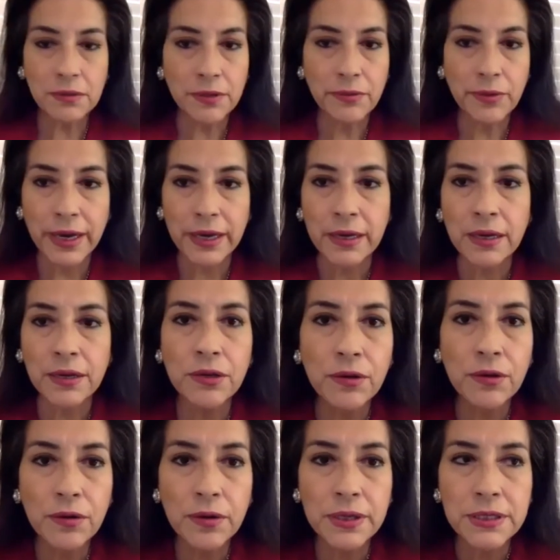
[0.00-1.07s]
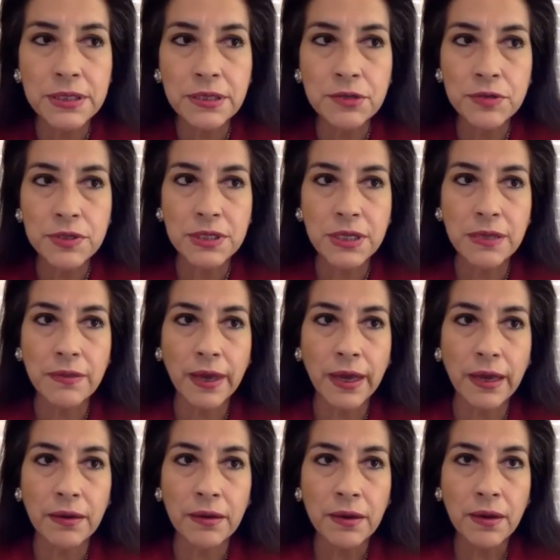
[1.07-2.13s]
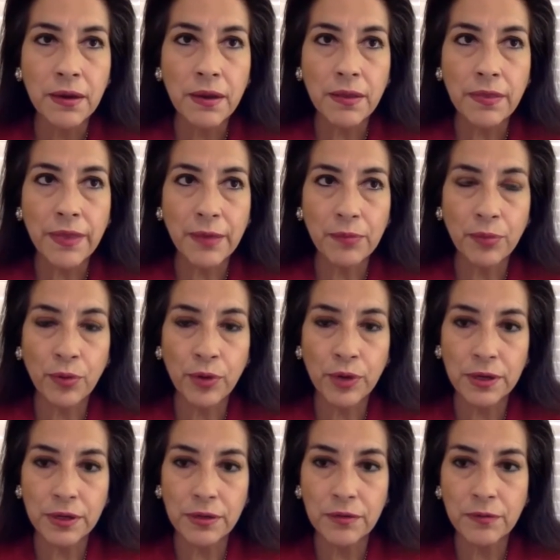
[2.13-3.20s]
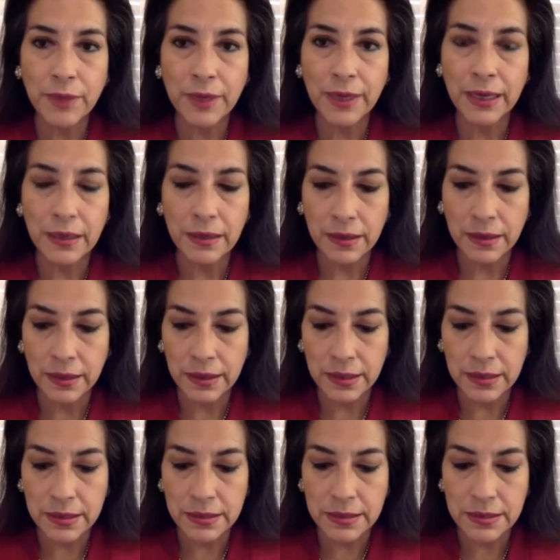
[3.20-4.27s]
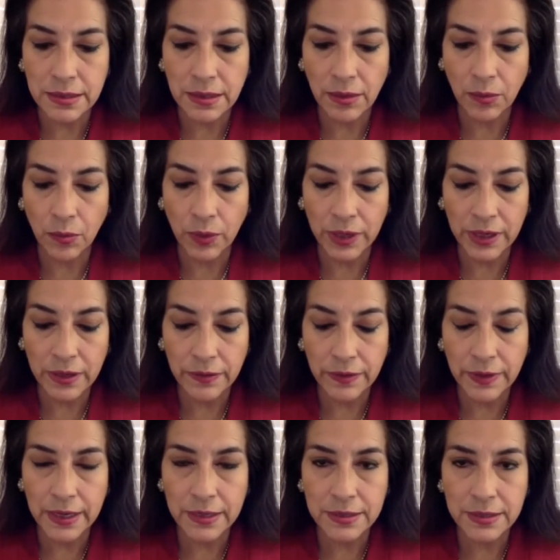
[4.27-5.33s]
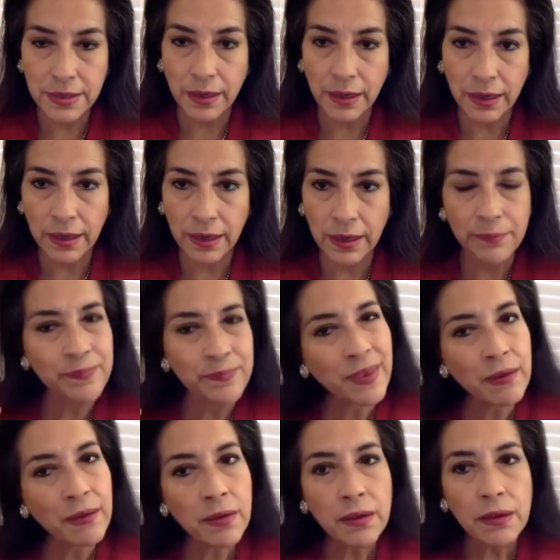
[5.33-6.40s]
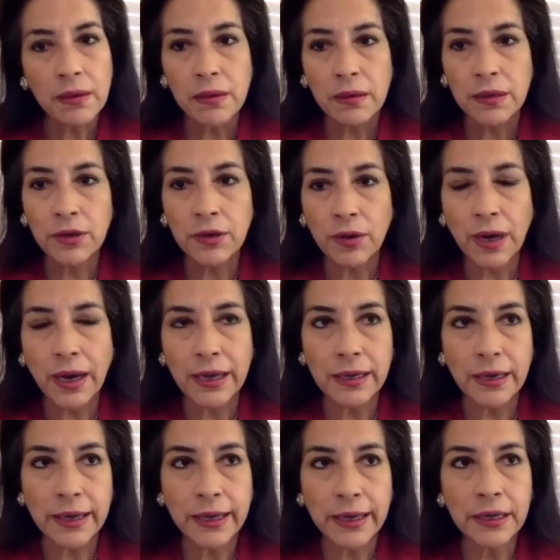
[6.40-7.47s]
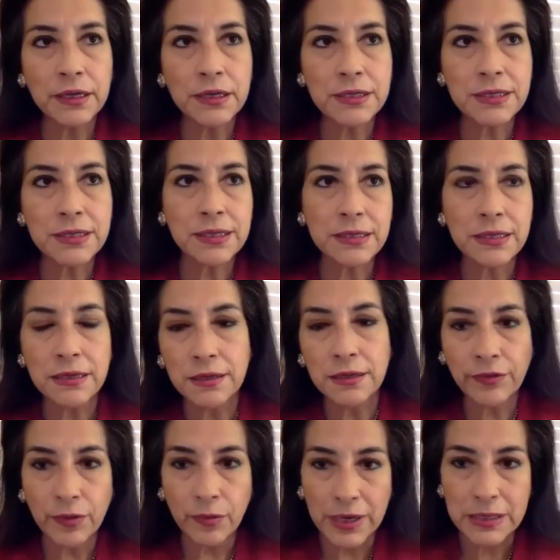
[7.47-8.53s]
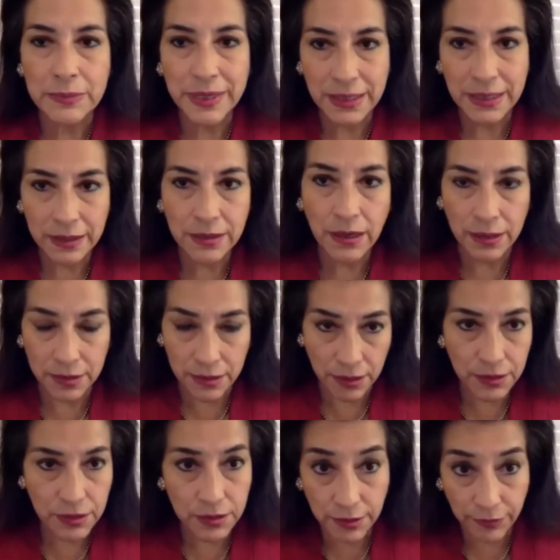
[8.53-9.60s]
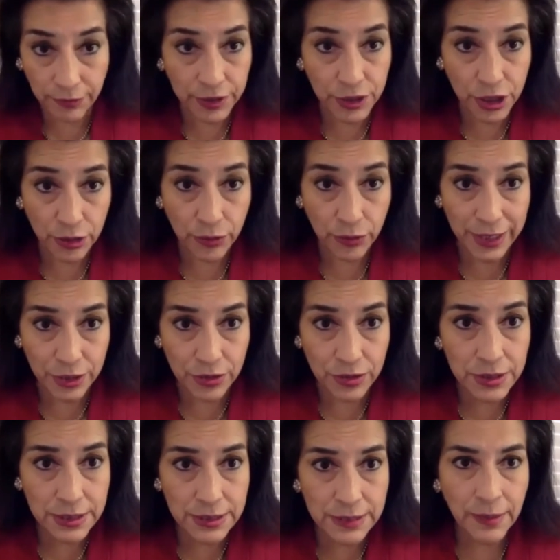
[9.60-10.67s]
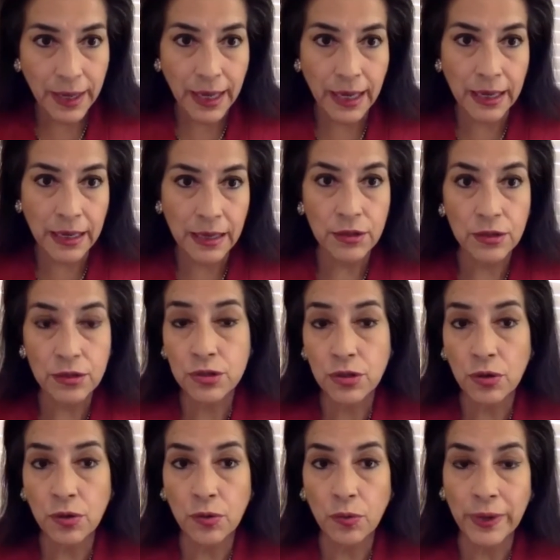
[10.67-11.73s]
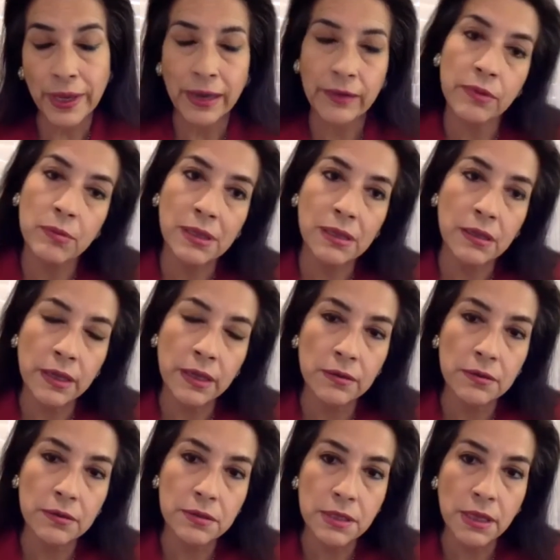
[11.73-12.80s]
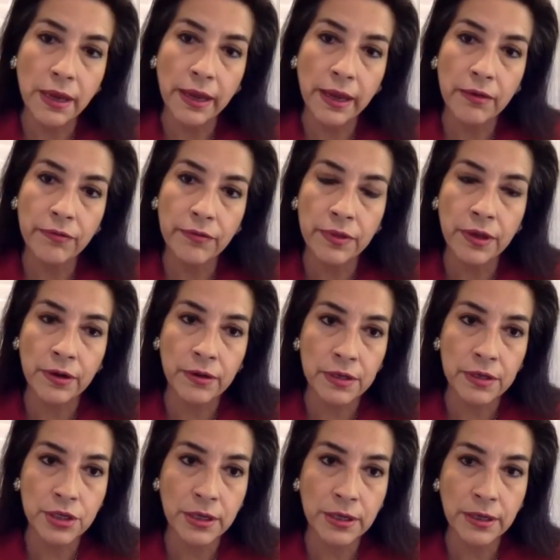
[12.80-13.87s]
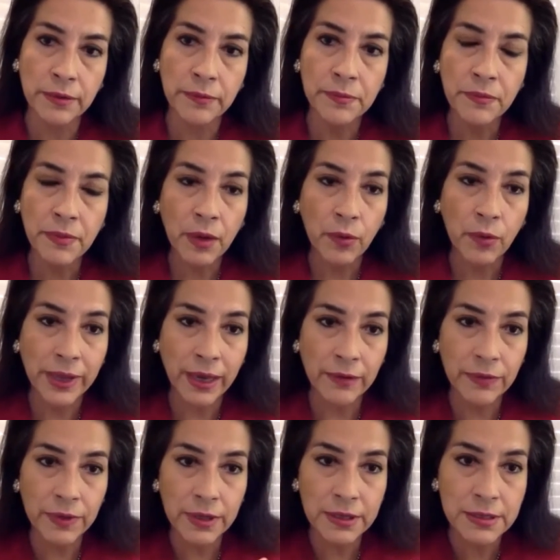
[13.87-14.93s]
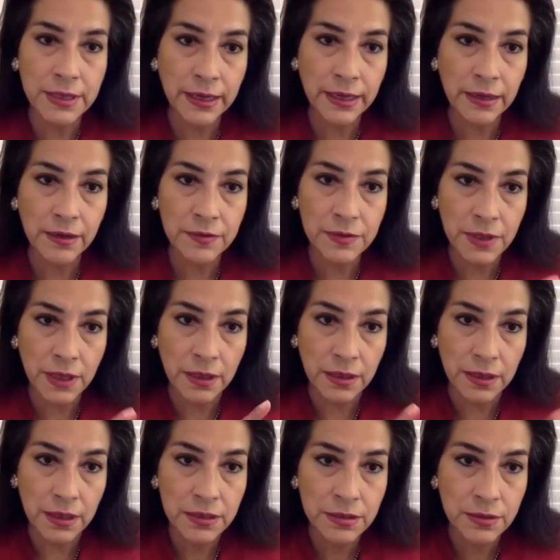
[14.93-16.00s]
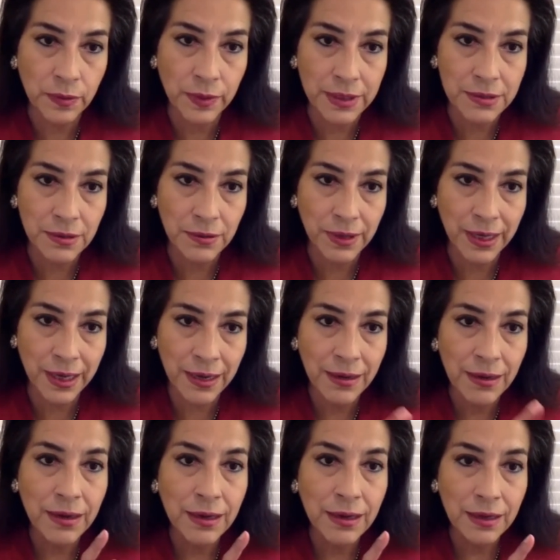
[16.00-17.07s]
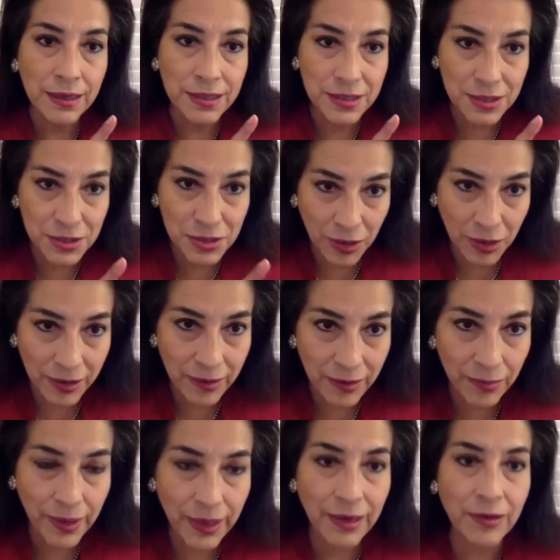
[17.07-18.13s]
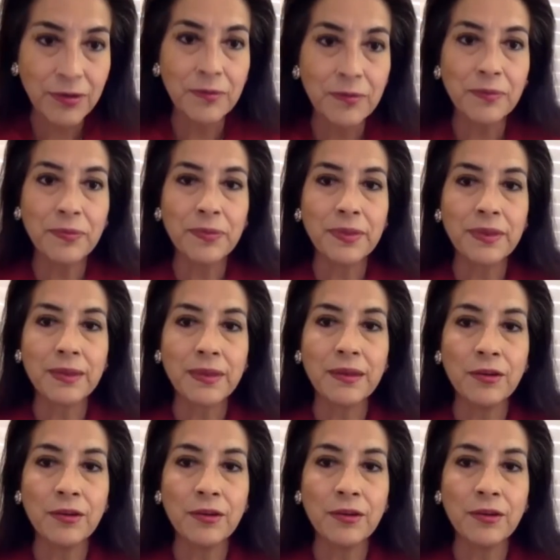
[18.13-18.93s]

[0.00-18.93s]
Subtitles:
right. And you know, it's interesting that that point that you've made is one of the things that you know, I kind of discuss it in different ways because I talk to different generations. And so we have the millennials that have their agenda. We have the executives and E-suites, okay? Talk about, you're